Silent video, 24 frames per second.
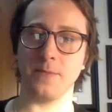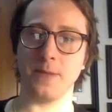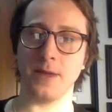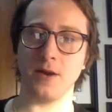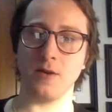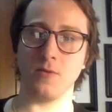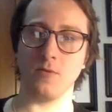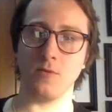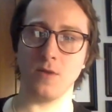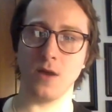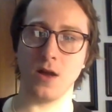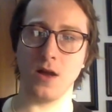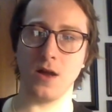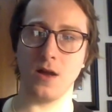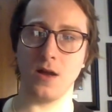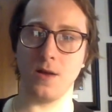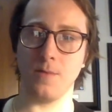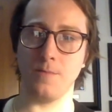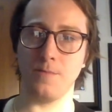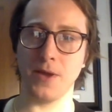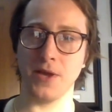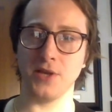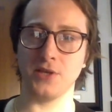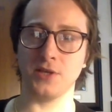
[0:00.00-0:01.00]
there.
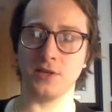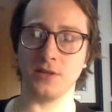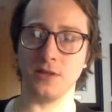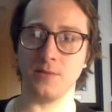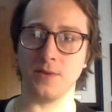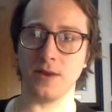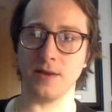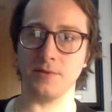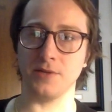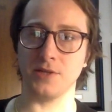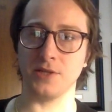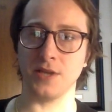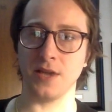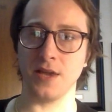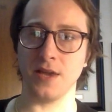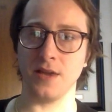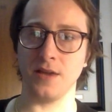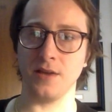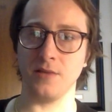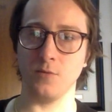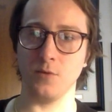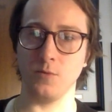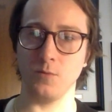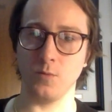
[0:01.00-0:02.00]
Basically, what I was
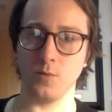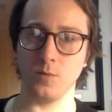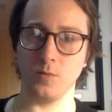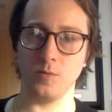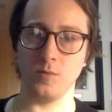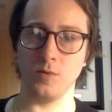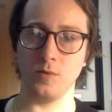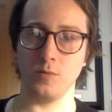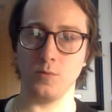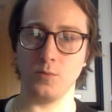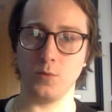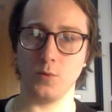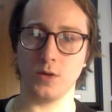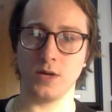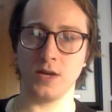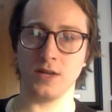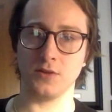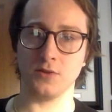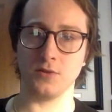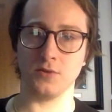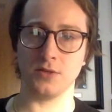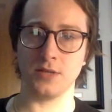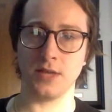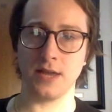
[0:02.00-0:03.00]
saying, we'll cut
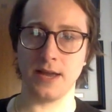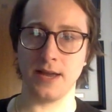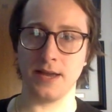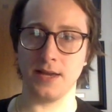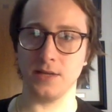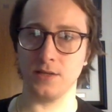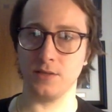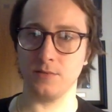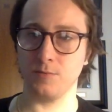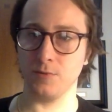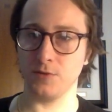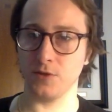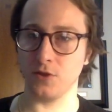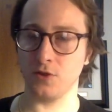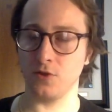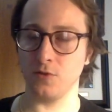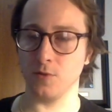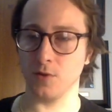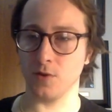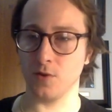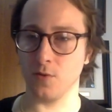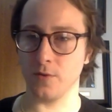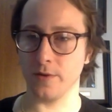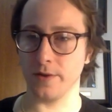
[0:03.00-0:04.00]
those ties with the 2
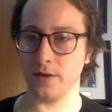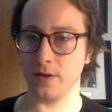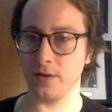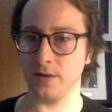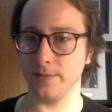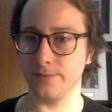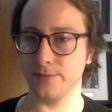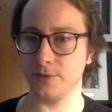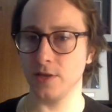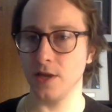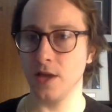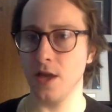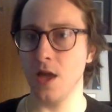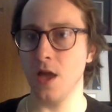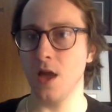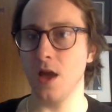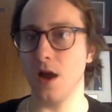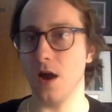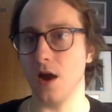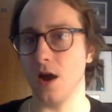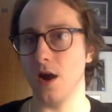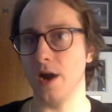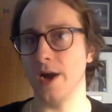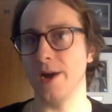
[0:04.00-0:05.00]
recording clips.
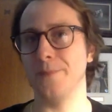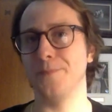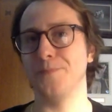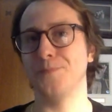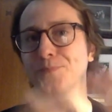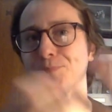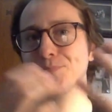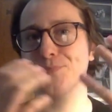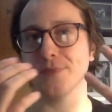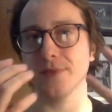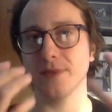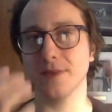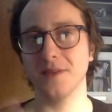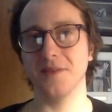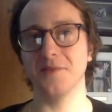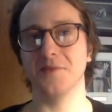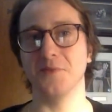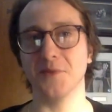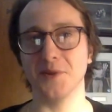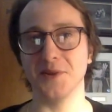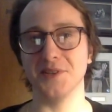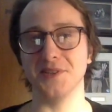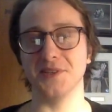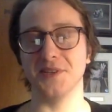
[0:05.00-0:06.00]

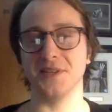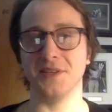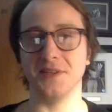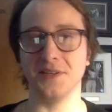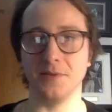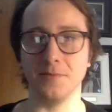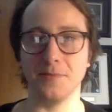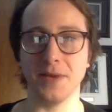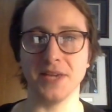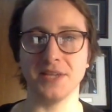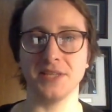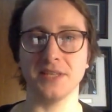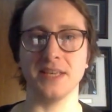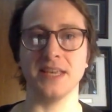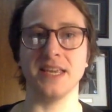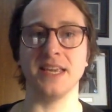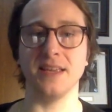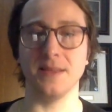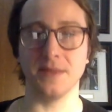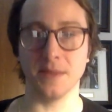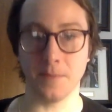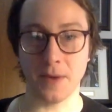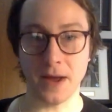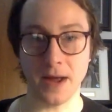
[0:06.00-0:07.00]
Where
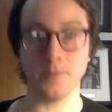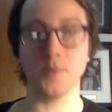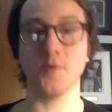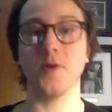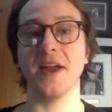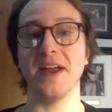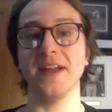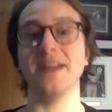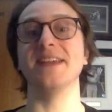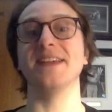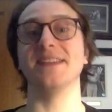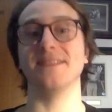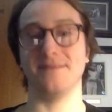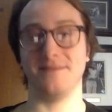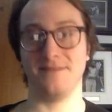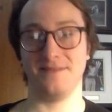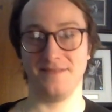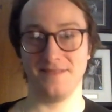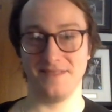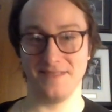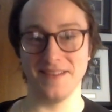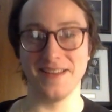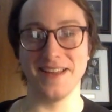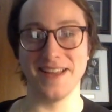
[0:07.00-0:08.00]
basically the Pomeranian.
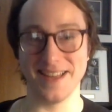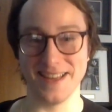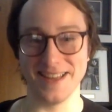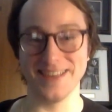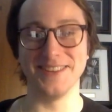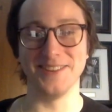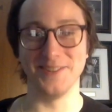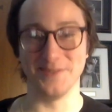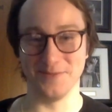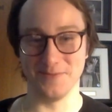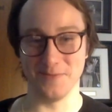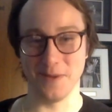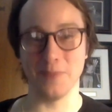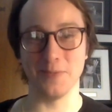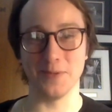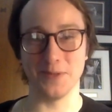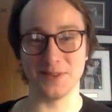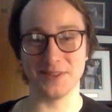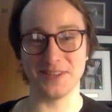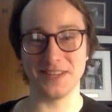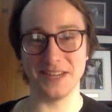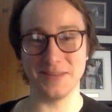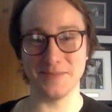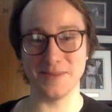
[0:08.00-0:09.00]
You remember the
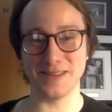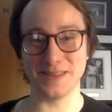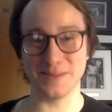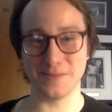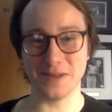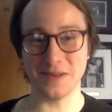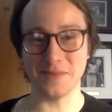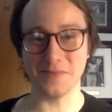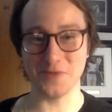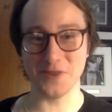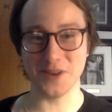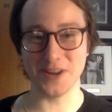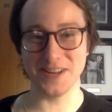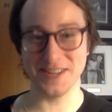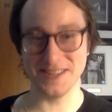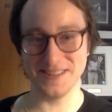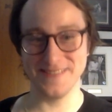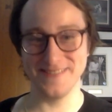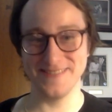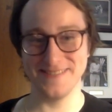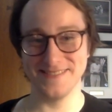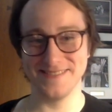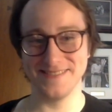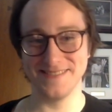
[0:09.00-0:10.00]
scene about the Pomeranian?
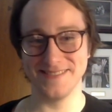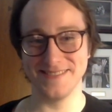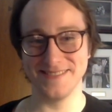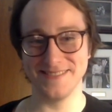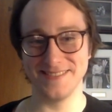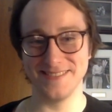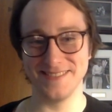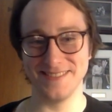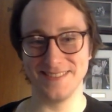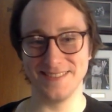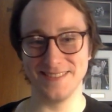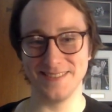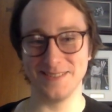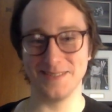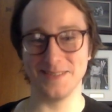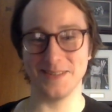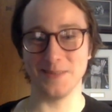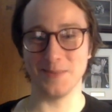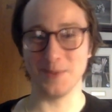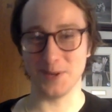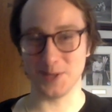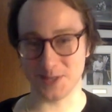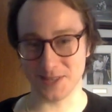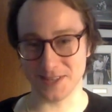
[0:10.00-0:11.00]
He
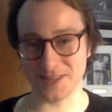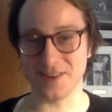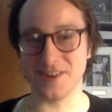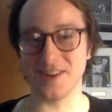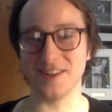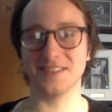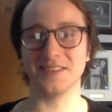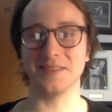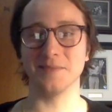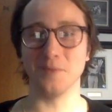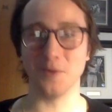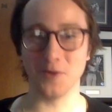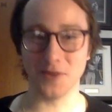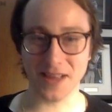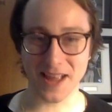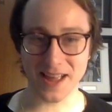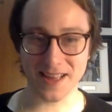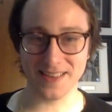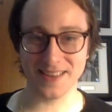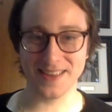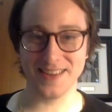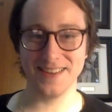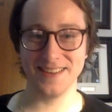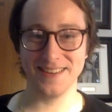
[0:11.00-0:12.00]
brings the dog to the bowling
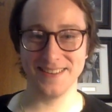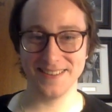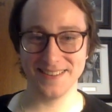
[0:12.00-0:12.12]
alley.